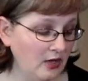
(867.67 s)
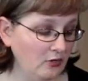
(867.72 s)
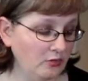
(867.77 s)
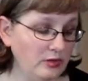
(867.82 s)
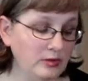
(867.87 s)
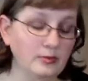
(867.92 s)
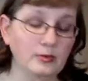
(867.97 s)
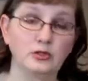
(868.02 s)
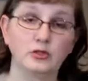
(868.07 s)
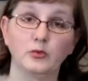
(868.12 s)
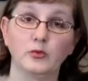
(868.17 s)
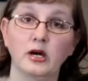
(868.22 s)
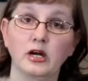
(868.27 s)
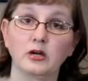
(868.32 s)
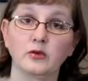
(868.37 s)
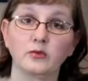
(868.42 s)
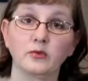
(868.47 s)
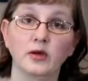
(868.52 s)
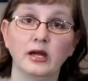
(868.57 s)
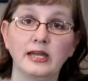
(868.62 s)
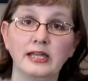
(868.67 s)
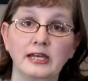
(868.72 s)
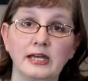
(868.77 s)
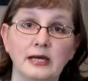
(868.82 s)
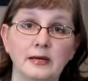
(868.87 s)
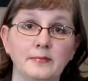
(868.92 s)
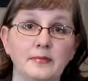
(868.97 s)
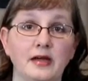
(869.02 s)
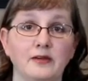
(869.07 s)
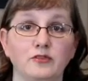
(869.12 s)
We were able to walk right
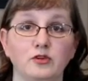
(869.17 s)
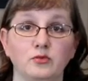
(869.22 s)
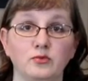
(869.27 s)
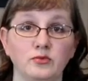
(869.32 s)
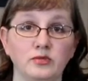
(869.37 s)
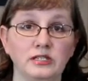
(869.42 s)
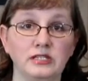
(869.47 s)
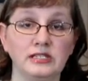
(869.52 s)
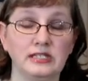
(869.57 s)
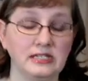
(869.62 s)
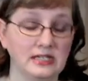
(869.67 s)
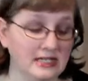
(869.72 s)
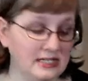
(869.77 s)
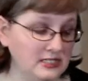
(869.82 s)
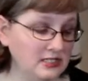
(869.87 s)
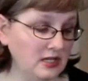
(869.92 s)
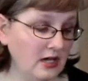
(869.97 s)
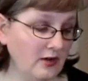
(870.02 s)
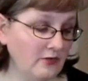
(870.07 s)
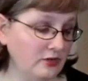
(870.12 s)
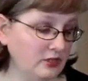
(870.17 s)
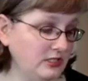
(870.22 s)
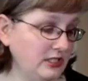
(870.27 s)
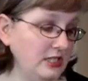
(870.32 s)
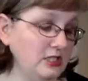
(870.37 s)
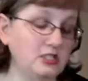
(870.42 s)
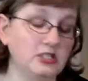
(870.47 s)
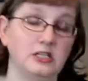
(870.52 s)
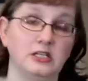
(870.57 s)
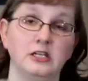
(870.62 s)
up, have a really nice
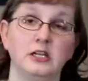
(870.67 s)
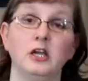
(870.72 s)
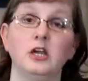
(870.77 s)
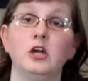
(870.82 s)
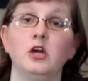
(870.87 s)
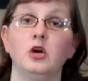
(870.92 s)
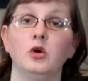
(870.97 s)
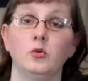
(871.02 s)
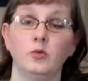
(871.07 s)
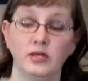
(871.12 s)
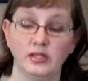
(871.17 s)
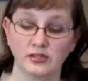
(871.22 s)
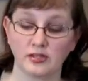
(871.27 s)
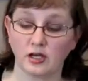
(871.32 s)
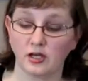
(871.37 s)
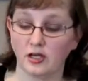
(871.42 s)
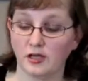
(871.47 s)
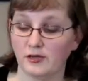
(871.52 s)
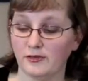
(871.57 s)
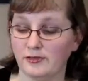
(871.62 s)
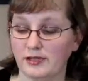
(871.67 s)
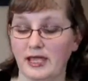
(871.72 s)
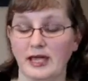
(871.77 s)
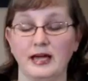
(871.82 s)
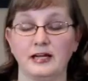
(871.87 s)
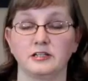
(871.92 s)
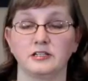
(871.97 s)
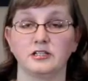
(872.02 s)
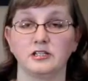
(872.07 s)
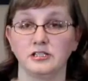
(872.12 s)
conversation with all of the
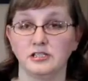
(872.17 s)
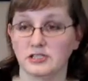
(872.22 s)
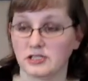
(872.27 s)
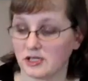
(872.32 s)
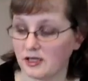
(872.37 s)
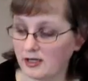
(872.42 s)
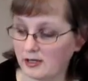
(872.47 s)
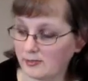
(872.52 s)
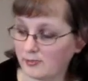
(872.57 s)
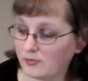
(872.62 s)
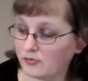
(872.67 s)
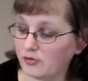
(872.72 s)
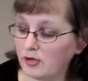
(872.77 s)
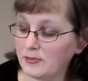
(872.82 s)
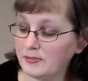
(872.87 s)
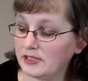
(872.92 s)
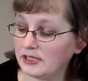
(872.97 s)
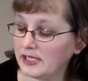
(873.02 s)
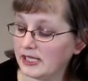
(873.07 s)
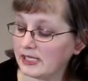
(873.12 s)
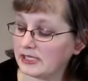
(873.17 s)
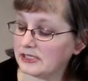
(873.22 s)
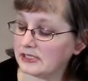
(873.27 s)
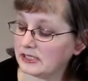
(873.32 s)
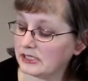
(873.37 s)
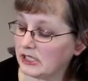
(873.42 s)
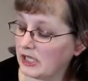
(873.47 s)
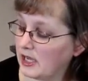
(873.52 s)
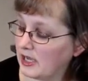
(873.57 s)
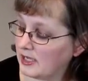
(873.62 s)
actors from the Land of
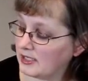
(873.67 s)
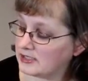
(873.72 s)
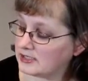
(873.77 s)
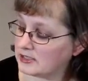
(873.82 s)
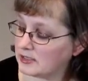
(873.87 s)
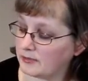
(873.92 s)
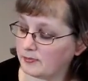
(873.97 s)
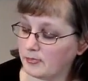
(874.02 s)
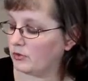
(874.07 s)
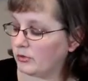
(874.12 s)
the Lost.